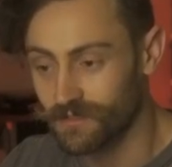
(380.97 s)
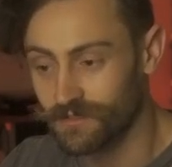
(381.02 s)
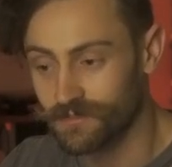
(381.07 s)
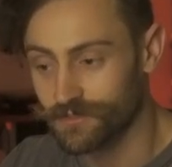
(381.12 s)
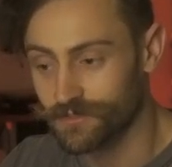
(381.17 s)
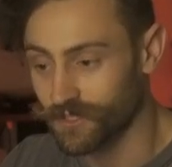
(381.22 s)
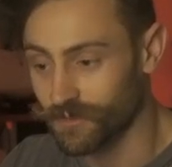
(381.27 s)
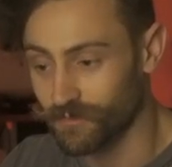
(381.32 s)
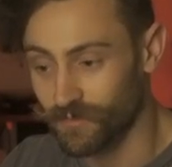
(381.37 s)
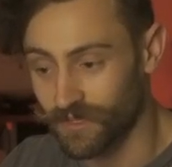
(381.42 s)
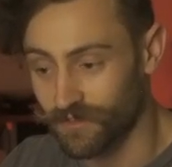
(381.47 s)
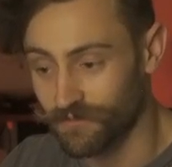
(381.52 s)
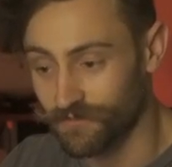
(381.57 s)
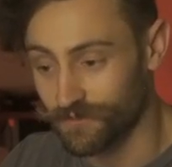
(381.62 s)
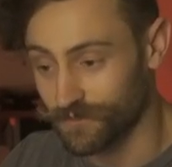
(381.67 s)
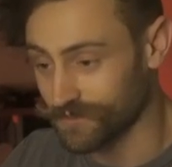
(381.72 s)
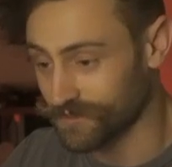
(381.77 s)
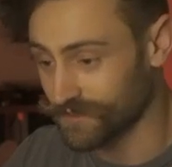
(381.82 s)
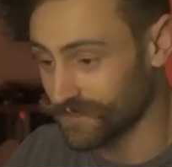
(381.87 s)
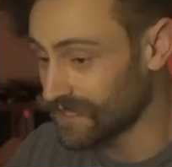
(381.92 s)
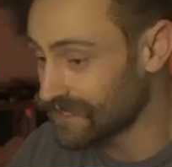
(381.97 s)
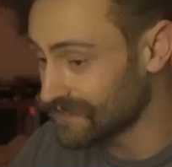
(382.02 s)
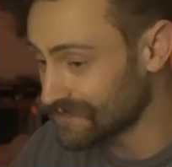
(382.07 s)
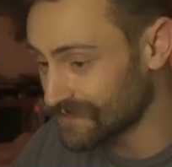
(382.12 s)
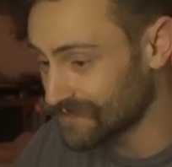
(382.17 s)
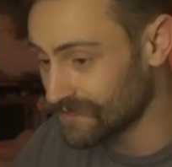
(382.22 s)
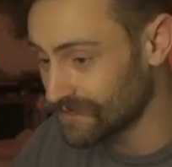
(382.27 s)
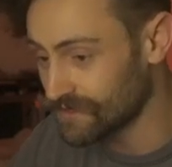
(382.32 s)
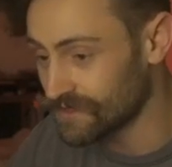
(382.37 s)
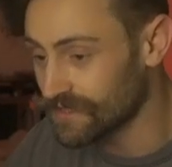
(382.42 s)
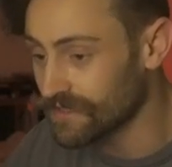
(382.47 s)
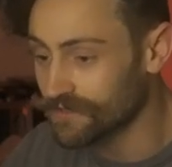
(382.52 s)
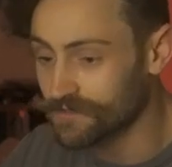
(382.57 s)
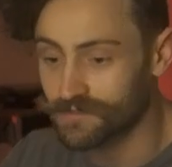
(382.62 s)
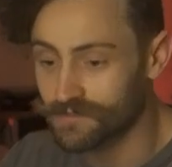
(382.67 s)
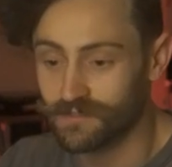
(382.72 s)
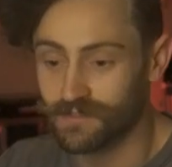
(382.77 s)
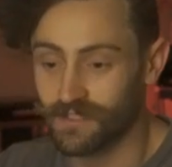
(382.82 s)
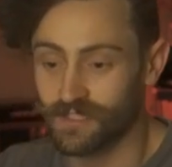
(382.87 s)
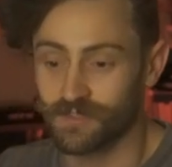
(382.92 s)
During my first 18
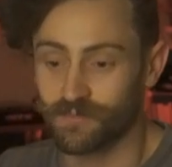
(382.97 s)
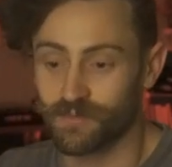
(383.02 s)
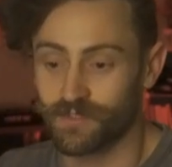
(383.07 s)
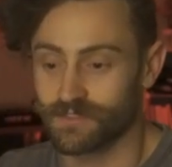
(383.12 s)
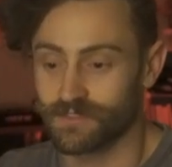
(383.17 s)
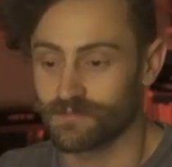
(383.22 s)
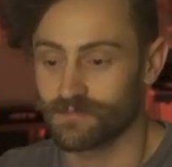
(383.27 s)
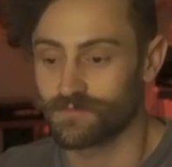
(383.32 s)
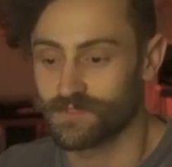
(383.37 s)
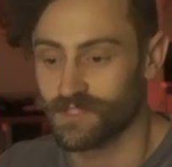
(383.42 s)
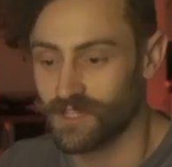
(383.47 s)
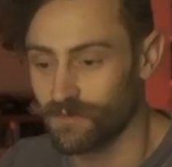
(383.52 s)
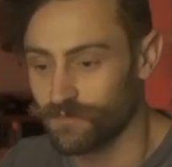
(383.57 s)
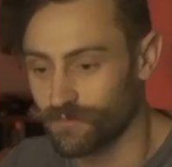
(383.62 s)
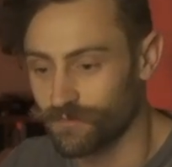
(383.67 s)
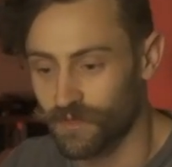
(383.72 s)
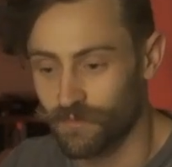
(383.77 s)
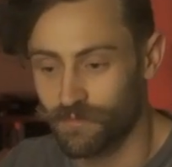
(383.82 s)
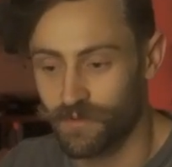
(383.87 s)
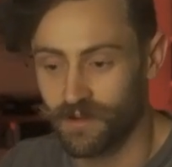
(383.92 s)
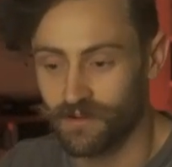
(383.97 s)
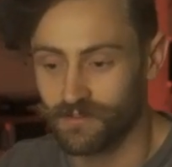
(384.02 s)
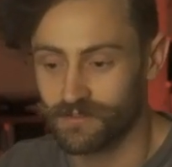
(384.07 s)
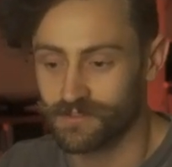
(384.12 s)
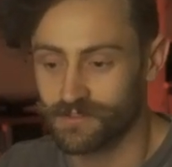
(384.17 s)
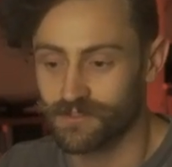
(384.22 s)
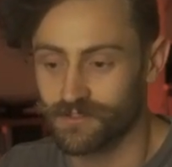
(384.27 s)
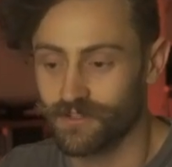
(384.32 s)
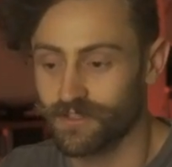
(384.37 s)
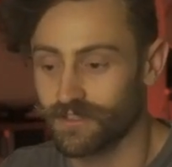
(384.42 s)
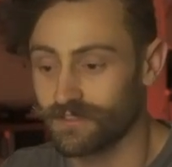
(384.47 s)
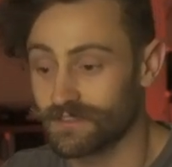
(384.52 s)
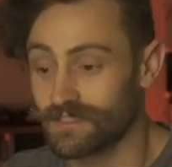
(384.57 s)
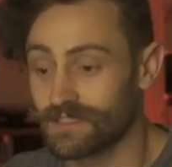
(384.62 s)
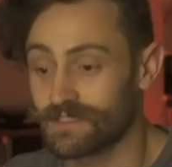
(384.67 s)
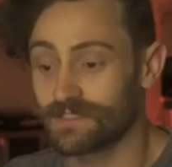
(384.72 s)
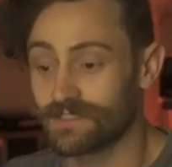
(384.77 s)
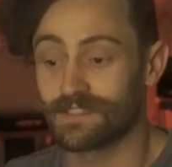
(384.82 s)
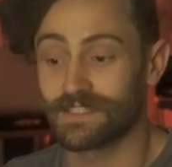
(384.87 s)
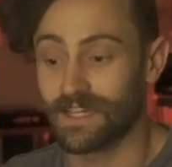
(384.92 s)
years, I spent some time with my parents during at
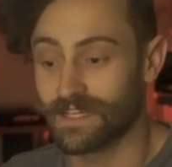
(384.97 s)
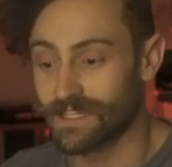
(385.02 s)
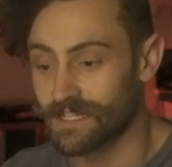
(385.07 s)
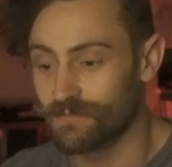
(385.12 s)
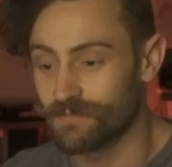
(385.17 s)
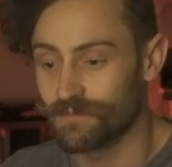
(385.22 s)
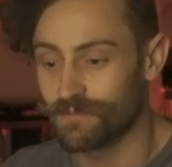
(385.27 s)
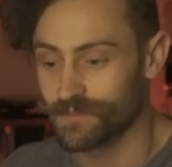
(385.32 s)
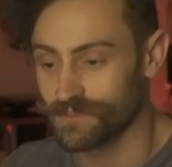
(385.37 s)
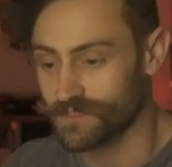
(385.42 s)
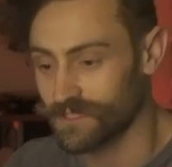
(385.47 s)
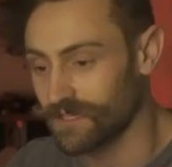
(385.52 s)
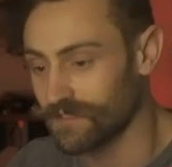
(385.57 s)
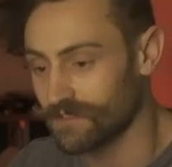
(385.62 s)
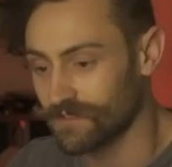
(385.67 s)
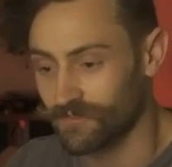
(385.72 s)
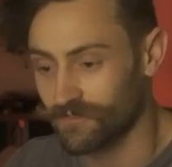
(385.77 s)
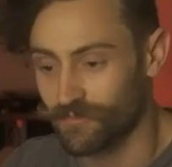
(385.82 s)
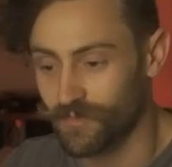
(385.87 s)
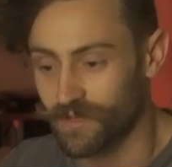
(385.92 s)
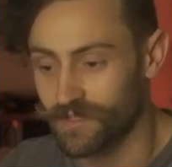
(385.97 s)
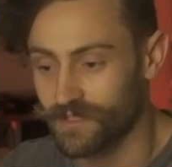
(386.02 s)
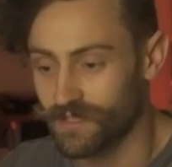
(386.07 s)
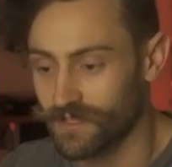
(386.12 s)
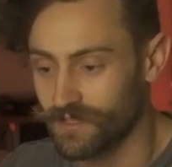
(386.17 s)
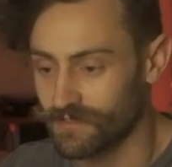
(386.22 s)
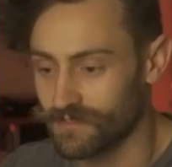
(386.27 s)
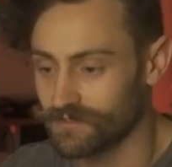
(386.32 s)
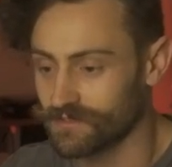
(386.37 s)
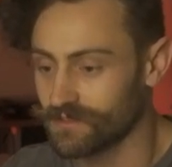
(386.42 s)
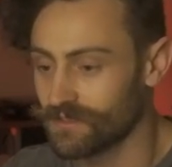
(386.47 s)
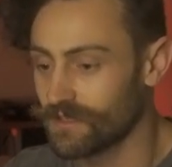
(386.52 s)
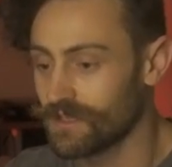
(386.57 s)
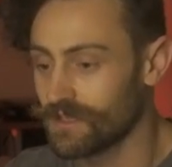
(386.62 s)
least 90% of my days.